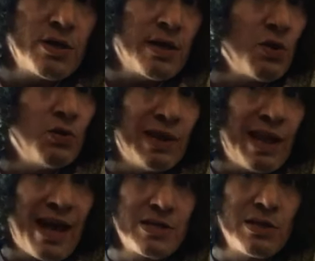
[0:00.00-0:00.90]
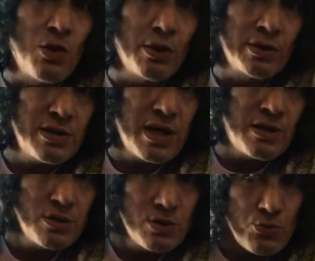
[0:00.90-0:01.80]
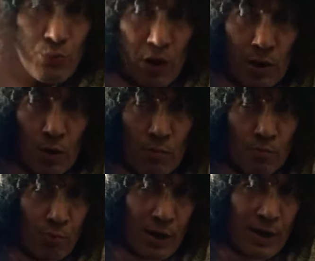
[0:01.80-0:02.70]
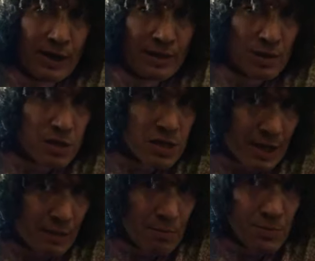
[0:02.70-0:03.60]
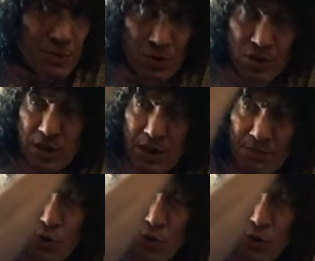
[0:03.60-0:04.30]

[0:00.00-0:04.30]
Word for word: They don't last long. They tend to break in the seams. The seams